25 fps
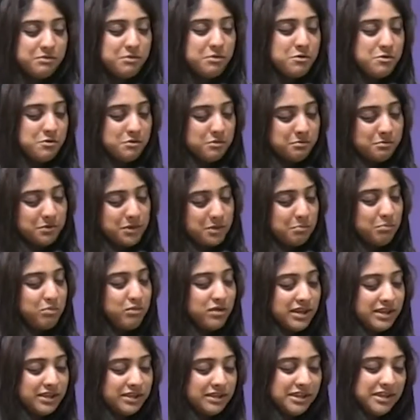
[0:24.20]
full
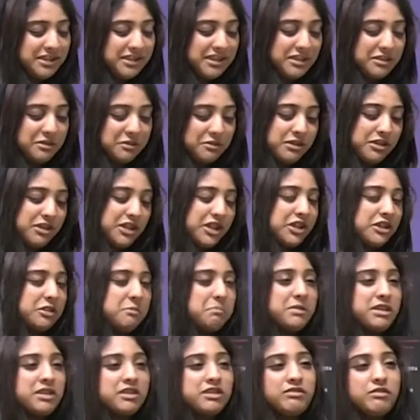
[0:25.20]
depressed, and now it's just a
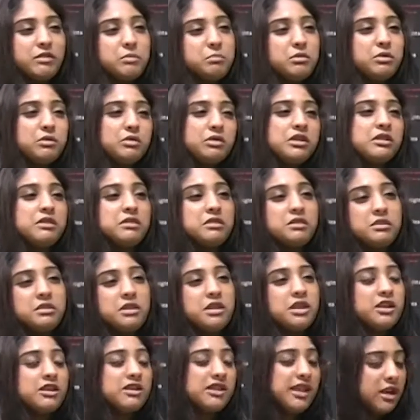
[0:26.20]
mix of emotions.
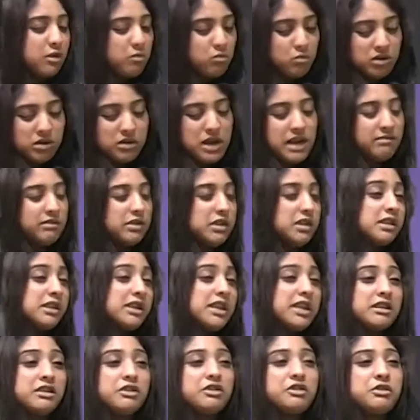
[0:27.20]
It's like one after the
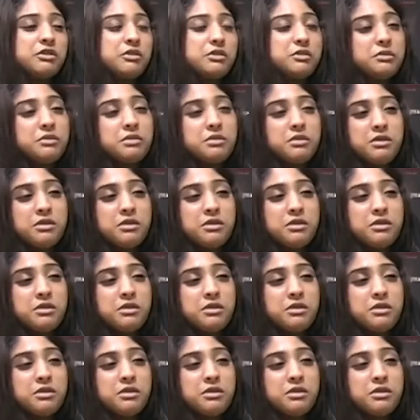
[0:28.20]
next, so.